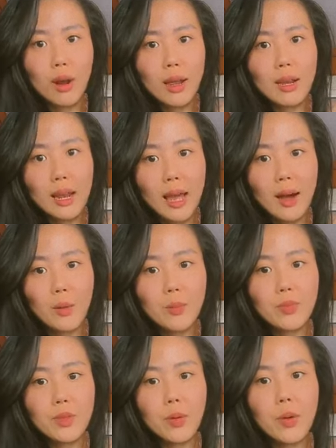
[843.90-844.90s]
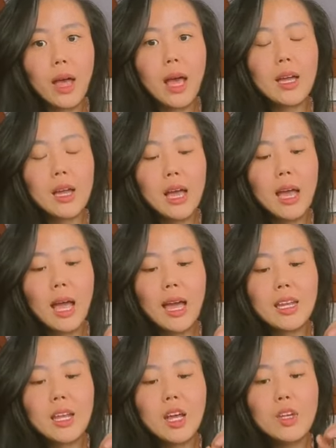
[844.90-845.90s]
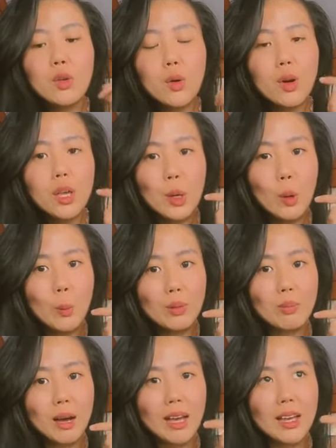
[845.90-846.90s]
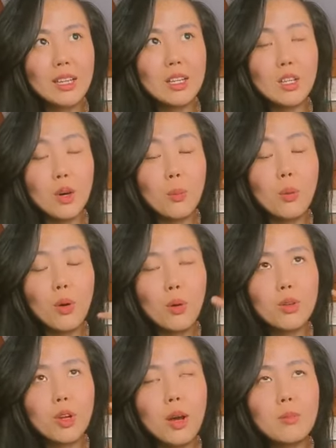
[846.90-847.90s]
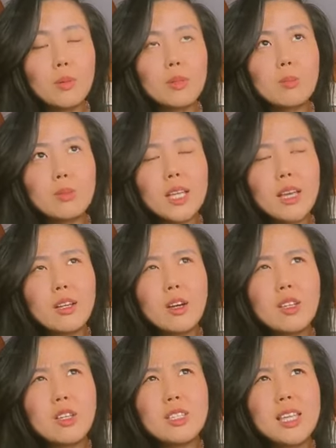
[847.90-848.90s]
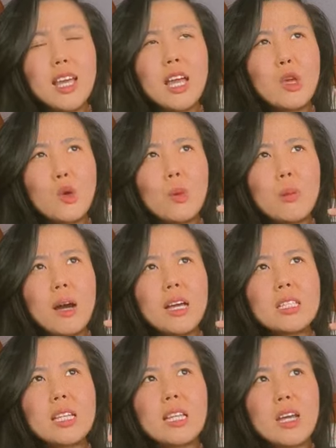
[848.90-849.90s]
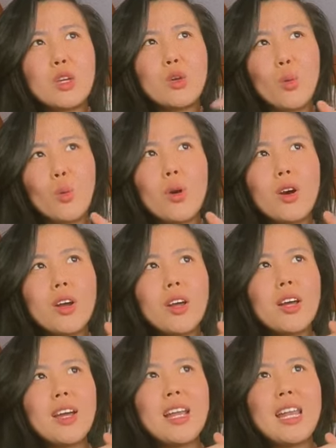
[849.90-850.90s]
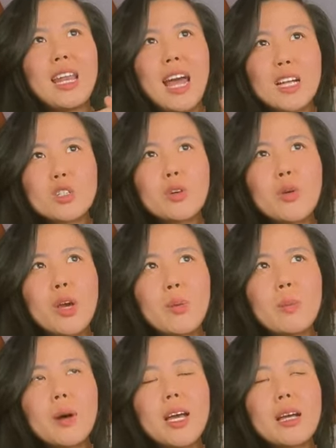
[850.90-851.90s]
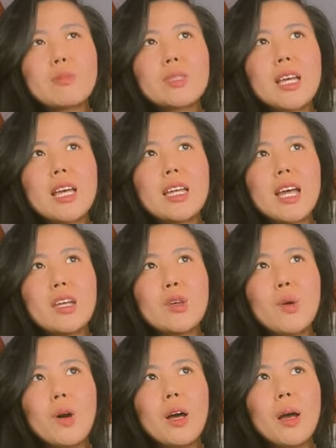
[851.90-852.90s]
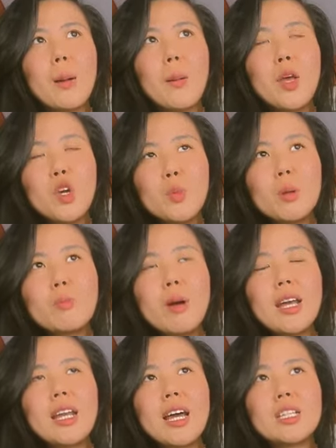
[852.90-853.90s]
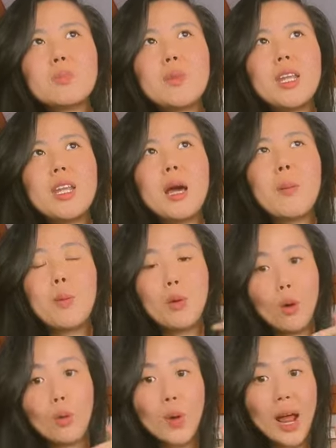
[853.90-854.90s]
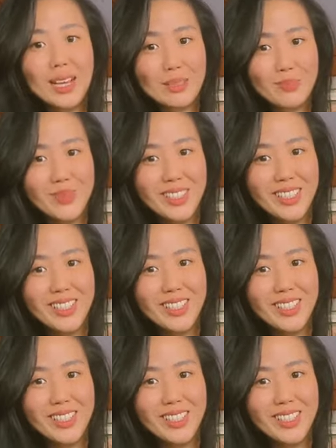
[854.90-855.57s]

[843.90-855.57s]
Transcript: right now. Okay, and your human mind, the pro, no, I'm not, I'm saying not saying human mind as in like your natural human mind. I'm saying that your human mind that has been programmed.